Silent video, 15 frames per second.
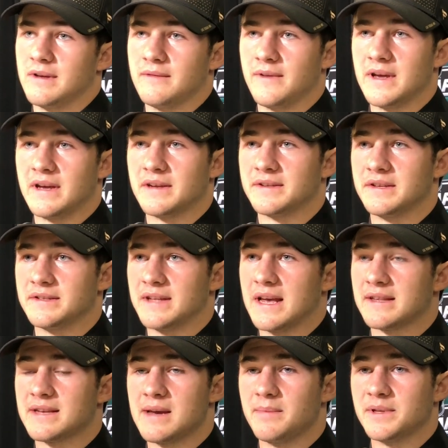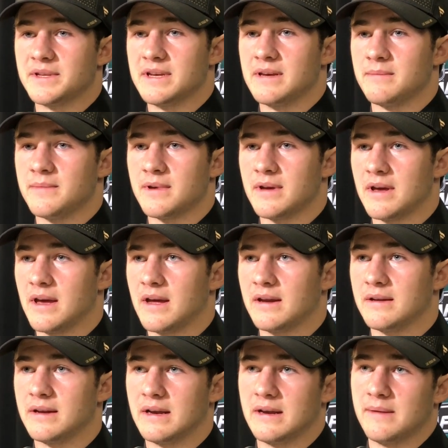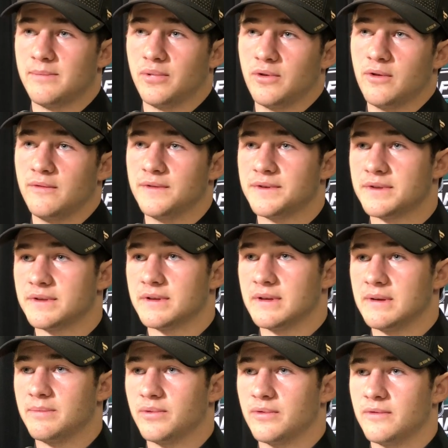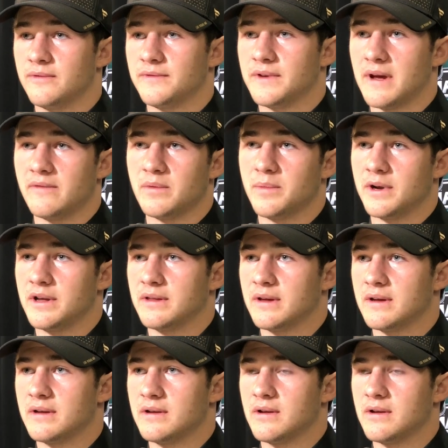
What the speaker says: Vegas is that type of team, and it proved to everybody that,